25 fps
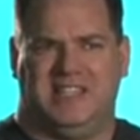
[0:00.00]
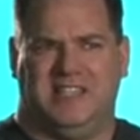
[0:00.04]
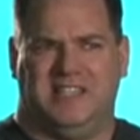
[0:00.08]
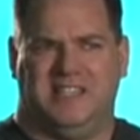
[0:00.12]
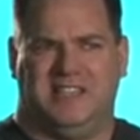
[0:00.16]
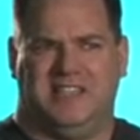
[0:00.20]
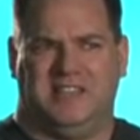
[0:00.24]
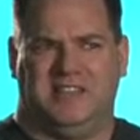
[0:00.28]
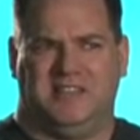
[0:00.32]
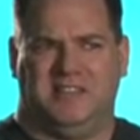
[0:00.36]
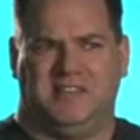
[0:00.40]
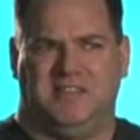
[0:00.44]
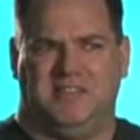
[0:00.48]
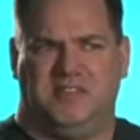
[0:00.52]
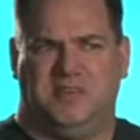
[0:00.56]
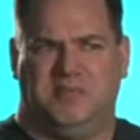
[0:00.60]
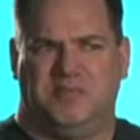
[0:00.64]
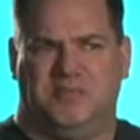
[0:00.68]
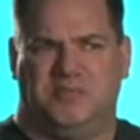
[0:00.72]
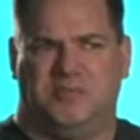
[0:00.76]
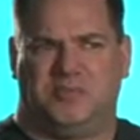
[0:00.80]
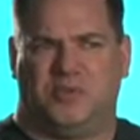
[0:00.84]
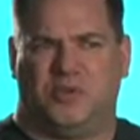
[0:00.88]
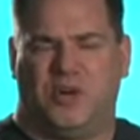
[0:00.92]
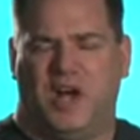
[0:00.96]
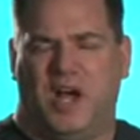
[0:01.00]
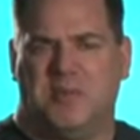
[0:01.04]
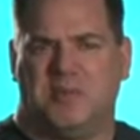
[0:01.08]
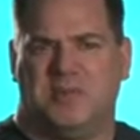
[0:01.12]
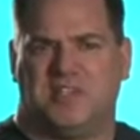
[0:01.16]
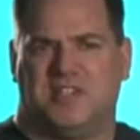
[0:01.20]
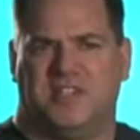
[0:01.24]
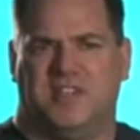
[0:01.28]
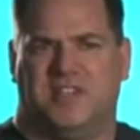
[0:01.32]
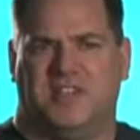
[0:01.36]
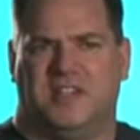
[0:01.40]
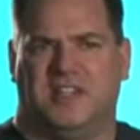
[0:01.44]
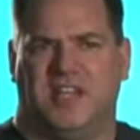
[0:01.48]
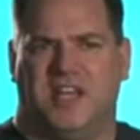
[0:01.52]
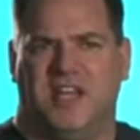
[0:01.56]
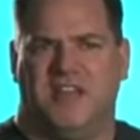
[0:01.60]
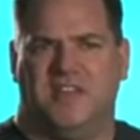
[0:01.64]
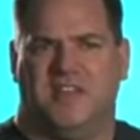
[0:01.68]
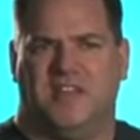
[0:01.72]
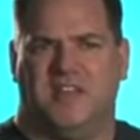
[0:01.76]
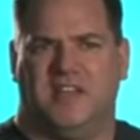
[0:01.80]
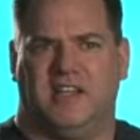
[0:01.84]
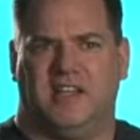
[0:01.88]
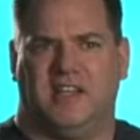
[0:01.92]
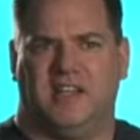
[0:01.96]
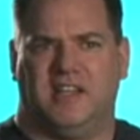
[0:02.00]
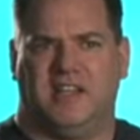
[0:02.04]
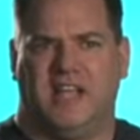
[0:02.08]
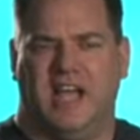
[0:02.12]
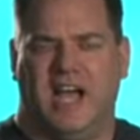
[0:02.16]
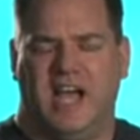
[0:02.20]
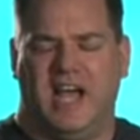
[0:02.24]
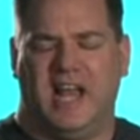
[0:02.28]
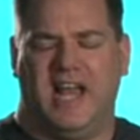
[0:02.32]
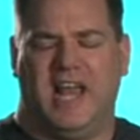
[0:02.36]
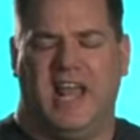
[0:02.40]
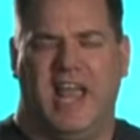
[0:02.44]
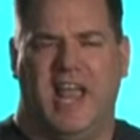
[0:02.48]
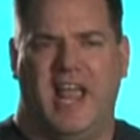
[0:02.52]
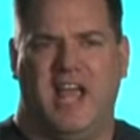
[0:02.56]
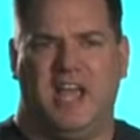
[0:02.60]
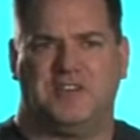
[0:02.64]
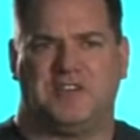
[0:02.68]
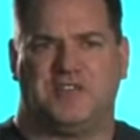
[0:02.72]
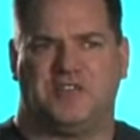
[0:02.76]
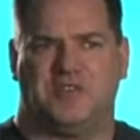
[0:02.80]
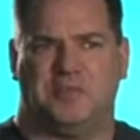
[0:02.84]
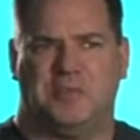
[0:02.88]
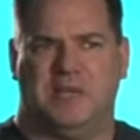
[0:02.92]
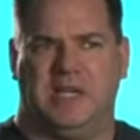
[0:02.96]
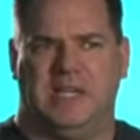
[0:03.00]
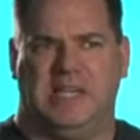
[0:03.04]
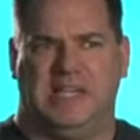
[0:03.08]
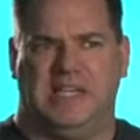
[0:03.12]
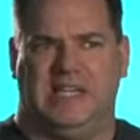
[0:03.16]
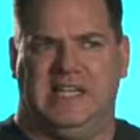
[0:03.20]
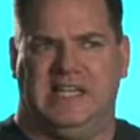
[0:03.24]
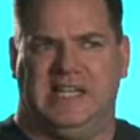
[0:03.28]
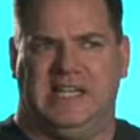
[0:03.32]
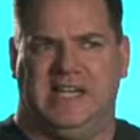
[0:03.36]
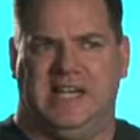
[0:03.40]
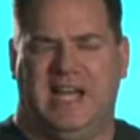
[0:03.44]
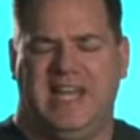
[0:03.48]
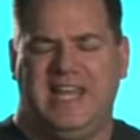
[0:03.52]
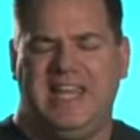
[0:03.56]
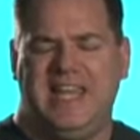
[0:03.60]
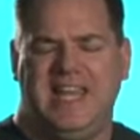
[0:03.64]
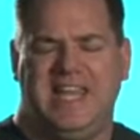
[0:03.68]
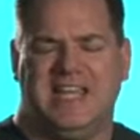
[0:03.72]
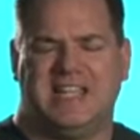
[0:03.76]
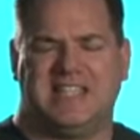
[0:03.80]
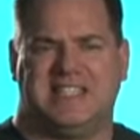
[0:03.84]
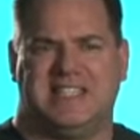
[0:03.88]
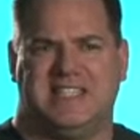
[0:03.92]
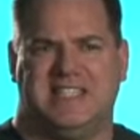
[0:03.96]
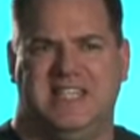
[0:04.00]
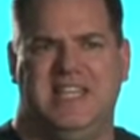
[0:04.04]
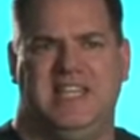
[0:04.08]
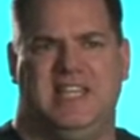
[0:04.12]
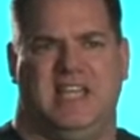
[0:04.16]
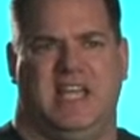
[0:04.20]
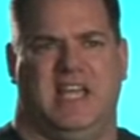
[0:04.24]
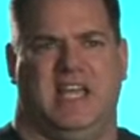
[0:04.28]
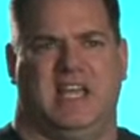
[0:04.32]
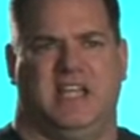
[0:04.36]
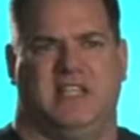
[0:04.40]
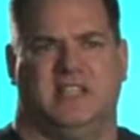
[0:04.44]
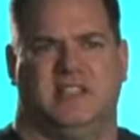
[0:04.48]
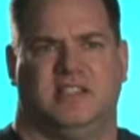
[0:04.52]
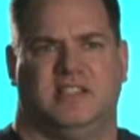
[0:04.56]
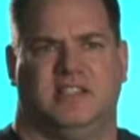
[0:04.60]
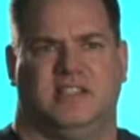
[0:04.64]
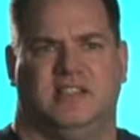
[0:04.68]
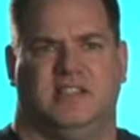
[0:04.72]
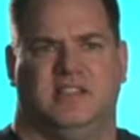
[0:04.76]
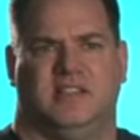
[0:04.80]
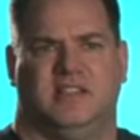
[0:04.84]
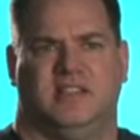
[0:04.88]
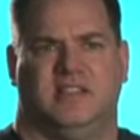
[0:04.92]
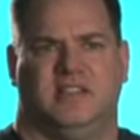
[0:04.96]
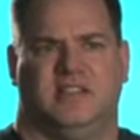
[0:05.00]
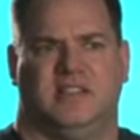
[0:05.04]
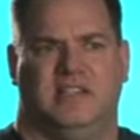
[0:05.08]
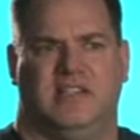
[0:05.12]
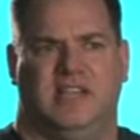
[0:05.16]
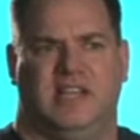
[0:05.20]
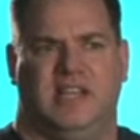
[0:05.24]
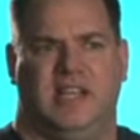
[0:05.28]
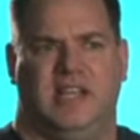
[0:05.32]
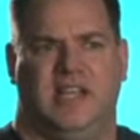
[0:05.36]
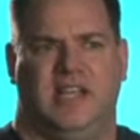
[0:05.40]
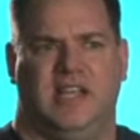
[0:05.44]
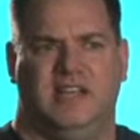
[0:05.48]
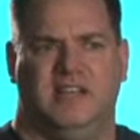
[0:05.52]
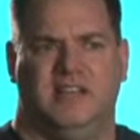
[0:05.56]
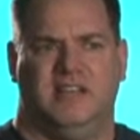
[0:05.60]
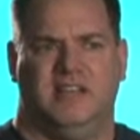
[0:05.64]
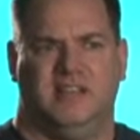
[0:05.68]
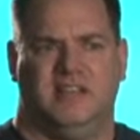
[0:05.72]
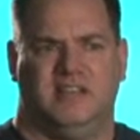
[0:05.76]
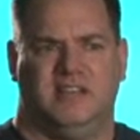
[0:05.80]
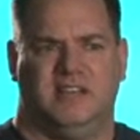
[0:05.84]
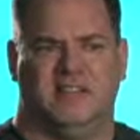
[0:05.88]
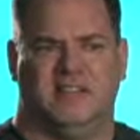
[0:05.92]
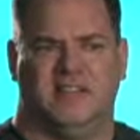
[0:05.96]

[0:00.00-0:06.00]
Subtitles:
and the promise of the life that God has for me, I can't see that. And